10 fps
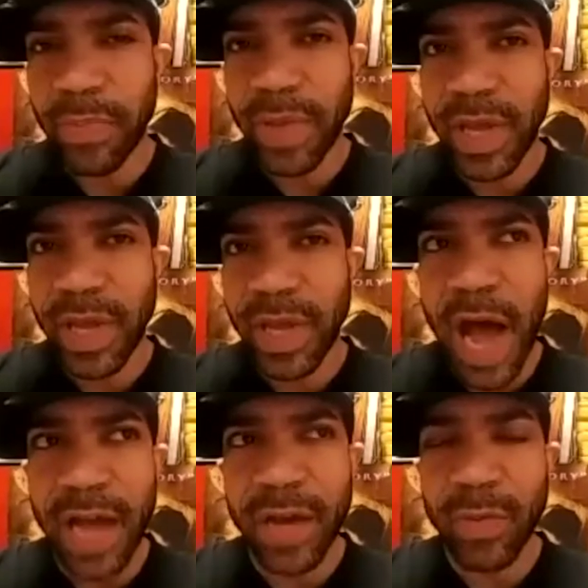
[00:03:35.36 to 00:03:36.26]
With
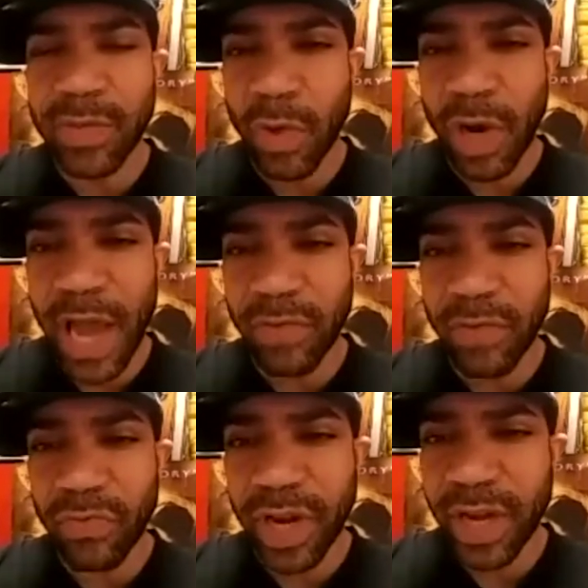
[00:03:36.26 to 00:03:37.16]
Pac, it was more like
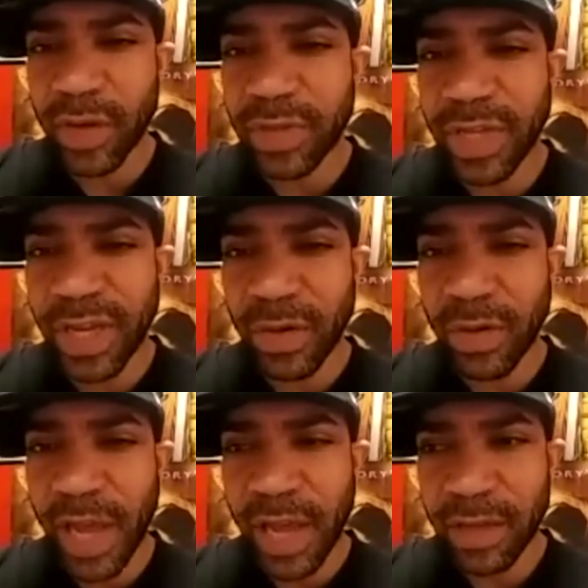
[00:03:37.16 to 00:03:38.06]
real deal,
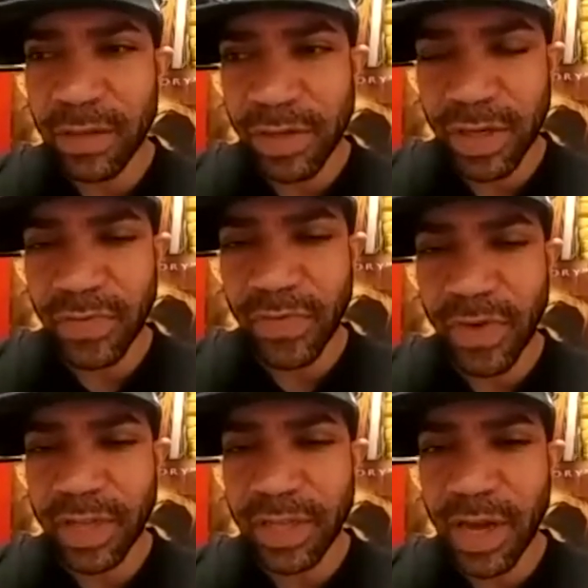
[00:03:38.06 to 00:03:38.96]
like shit is
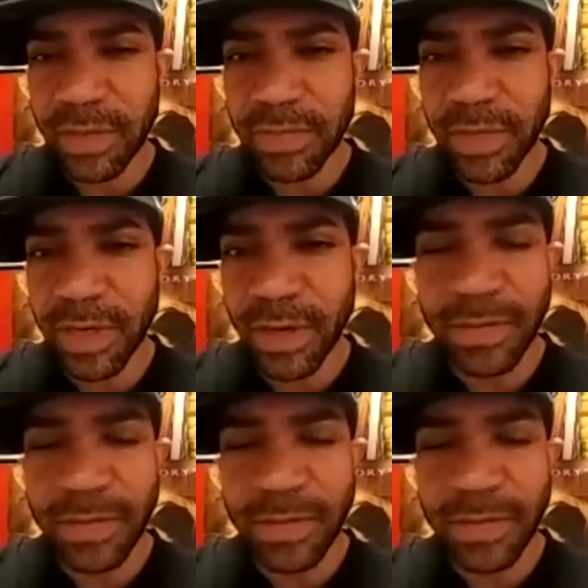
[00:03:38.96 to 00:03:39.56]
fucked up, you know?